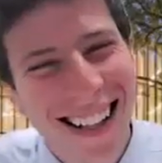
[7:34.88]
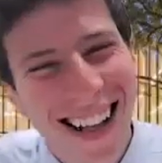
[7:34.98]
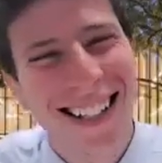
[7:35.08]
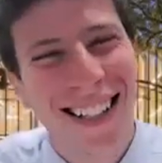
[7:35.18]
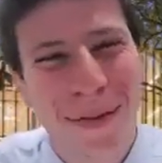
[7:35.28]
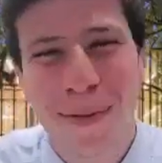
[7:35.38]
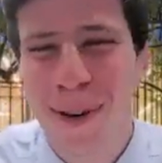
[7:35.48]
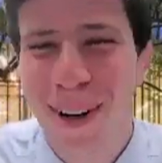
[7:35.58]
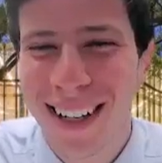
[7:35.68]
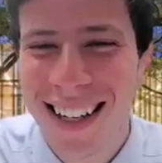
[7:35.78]
That's a good
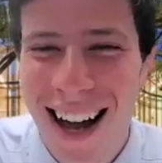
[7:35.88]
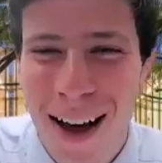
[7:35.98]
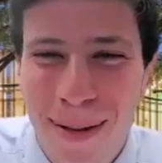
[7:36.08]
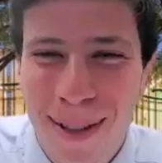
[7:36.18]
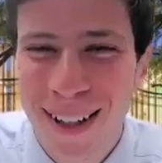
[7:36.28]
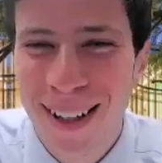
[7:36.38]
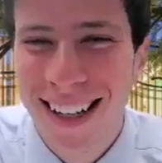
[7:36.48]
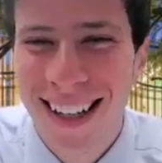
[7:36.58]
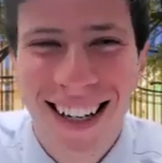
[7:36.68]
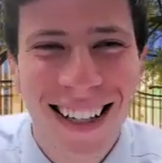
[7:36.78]
point.
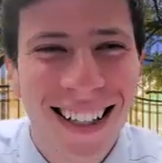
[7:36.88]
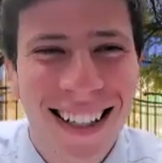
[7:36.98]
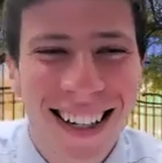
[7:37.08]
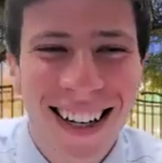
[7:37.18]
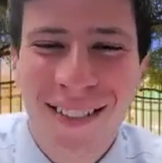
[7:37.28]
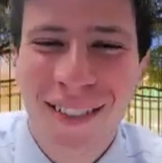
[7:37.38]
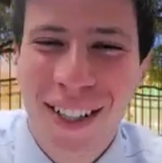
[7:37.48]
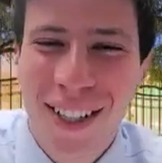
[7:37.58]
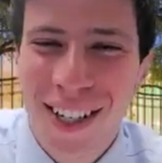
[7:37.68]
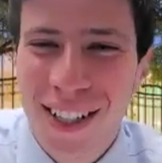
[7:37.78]
Absolutely, for
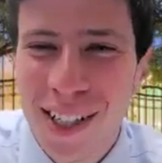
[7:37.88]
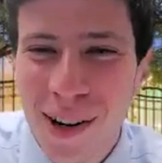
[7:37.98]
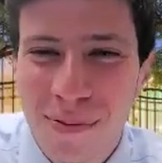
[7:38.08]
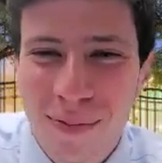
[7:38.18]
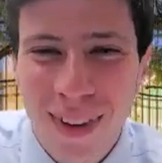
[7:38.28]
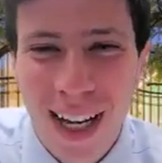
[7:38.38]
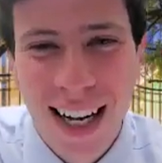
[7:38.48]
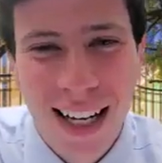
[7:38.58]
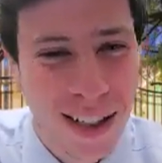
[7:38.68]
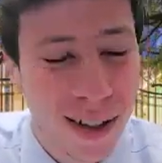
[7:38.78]
sure. So I
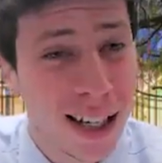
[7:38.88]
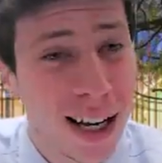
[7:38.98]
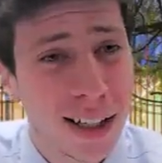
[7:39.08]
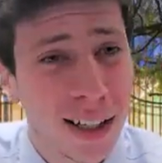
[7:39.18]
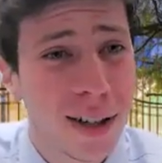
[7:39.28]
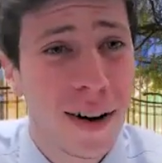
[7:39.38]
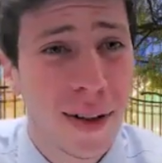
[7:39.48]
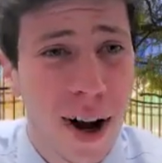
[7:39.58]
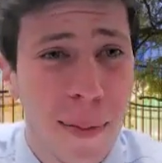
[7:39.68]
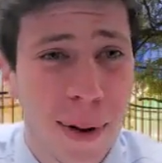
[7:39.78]
guess it sounds like you're
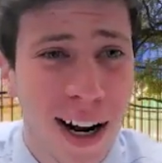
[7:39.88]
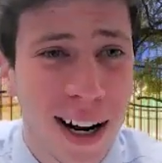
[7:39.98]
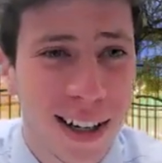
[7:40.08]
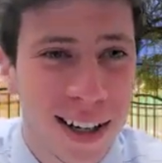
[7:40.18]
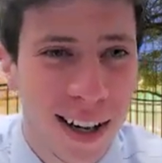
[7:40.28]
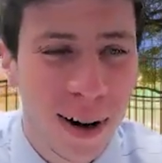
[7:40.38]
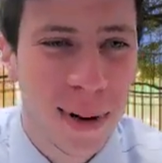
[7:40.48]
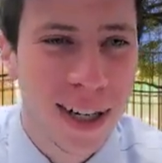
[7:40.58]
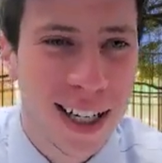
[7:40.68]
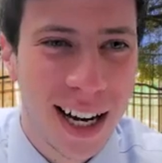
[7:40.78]
definitely operating on a
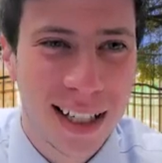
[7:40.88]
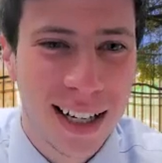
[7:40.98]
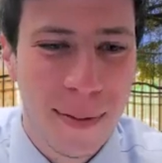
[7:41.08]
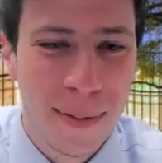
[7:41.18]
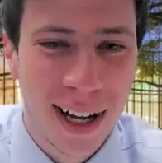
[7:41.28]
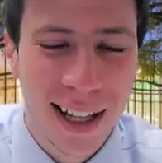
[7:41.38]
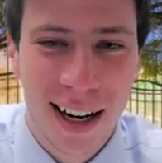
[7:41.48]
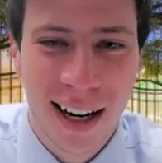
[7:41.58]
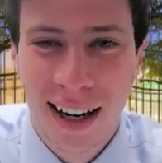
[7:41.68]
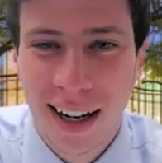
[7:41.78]
pretty tight timeline
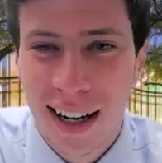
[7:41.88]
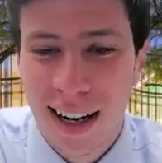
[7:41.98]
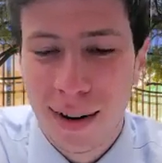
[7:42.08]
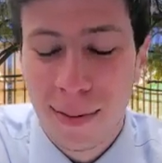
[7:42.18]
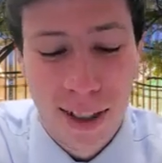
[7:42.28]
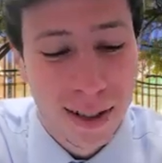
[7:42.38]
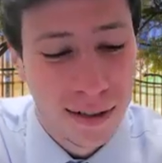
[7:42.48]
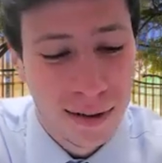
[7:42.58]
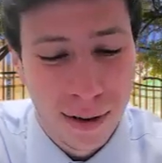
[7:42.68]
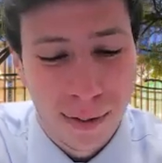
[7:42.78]
there. Must
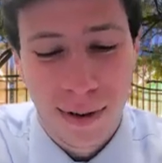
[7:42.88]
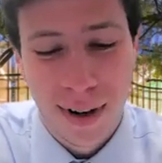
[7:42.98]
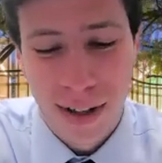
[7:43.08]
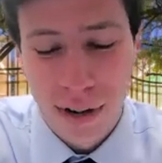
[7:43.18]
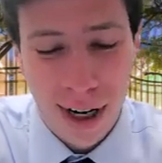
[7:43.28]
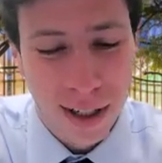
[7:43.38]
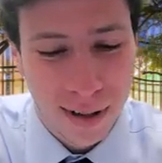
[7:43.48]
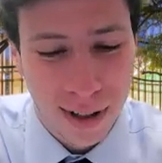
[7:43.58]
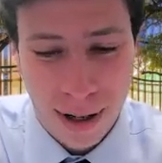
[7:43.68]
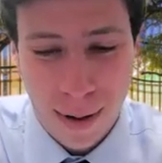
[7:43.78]
have been very
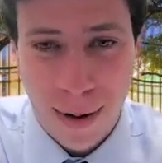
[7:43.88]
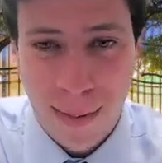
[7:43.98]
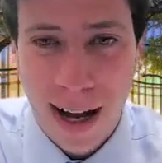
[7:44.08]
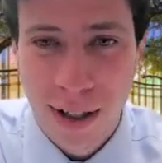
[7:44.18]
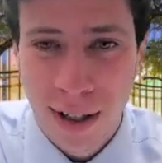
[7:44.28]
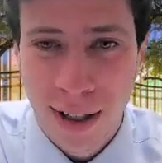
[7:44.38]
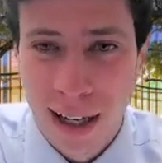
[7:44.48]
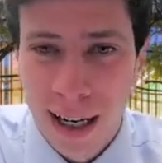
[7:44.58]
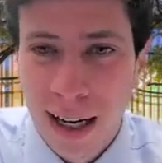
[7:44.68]
stressful, and I can only imagine.